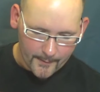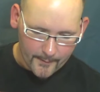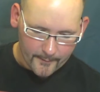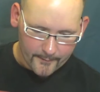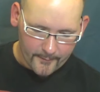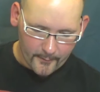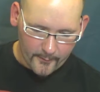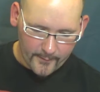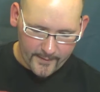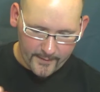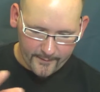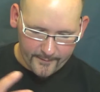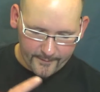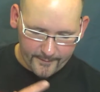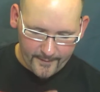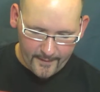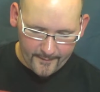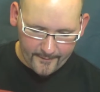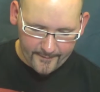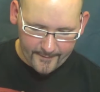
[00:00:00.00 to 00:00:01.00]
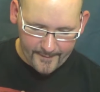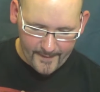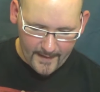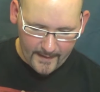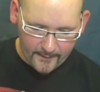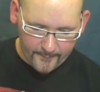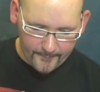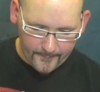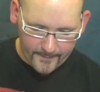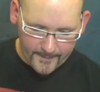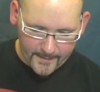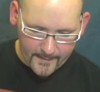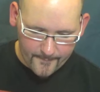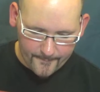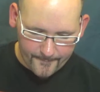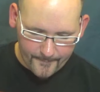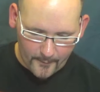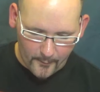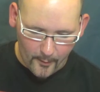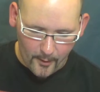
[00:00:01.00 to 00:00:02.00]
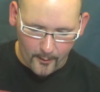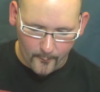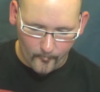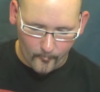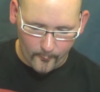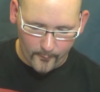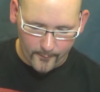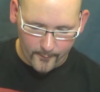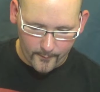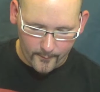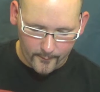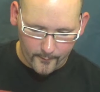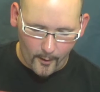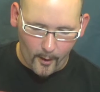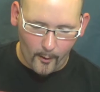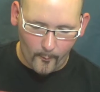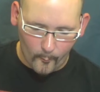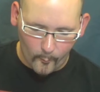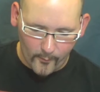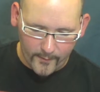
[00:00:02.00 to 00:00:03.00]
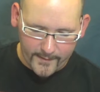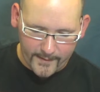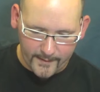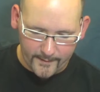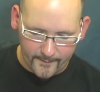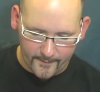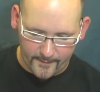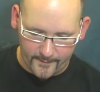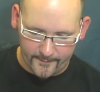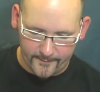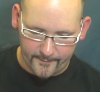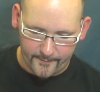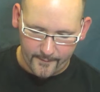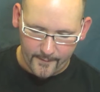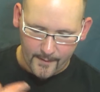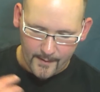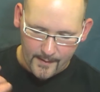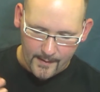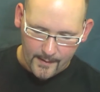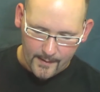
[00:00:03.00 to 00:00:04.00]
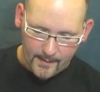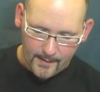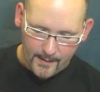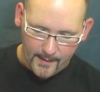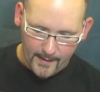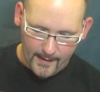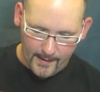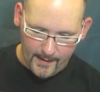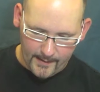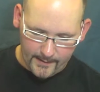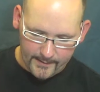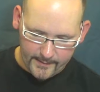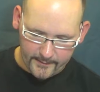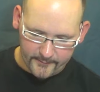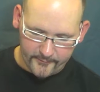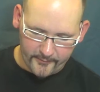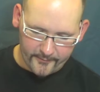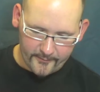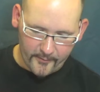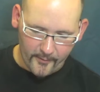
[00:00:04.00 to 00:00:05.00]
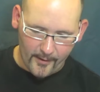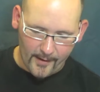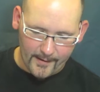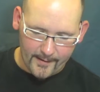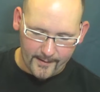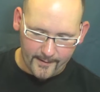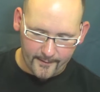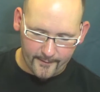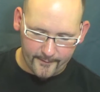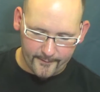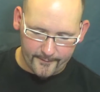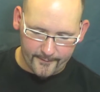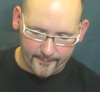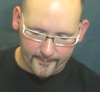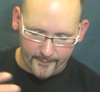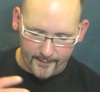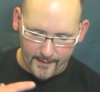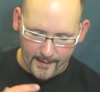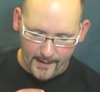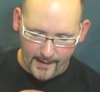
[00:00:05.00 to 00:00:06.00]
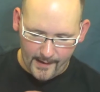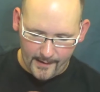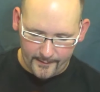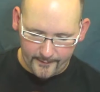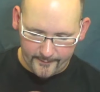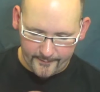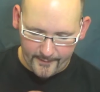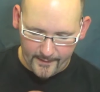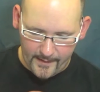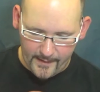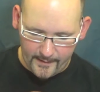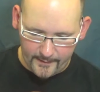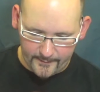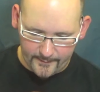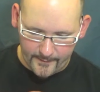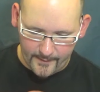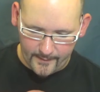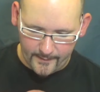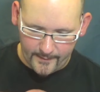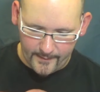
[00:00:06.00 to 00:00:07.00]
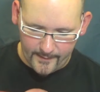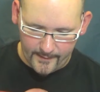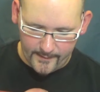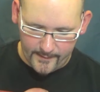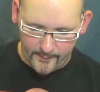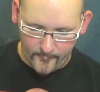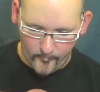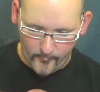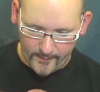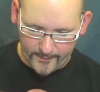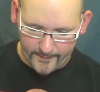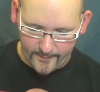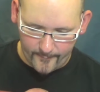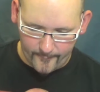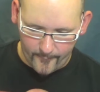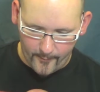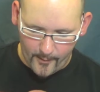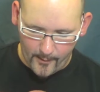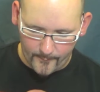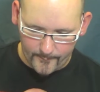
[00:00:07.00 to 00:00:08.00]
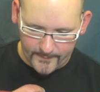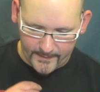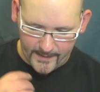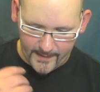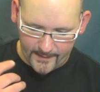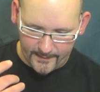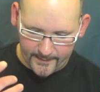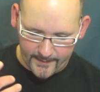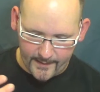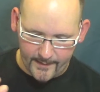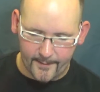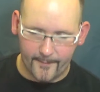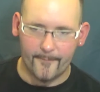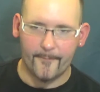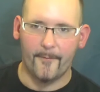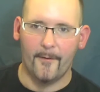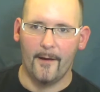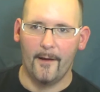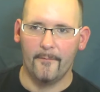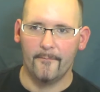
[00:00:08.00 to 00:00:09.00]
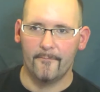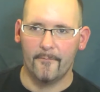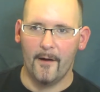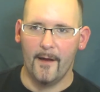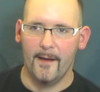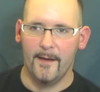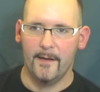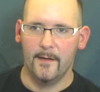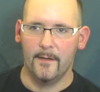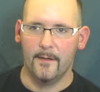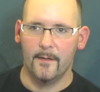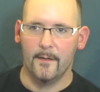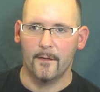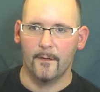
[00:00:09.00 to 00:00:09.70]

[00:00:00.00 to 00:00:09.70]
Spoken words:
So he says, thanks for the info on wicking this. And he just got his, and saying that he wicked it wrong, can't get it right.